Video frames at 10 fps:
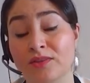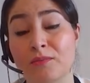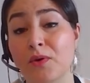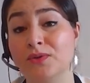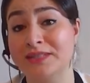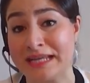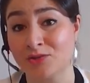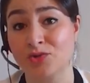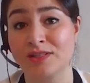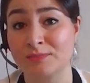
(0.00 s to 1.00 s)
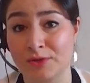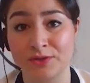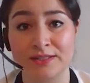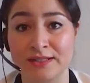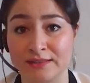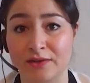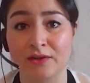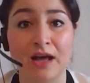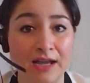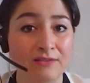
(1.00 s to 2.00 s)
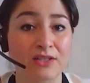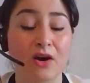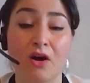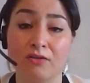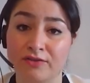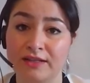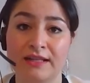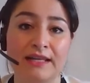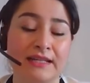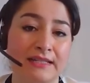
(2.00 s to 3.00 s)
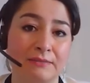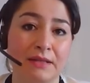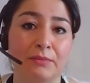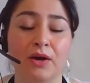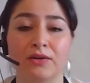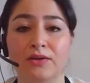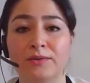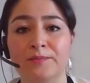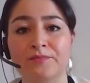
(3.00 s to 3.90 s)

the most dangerous person in their lives, often an intimate partner.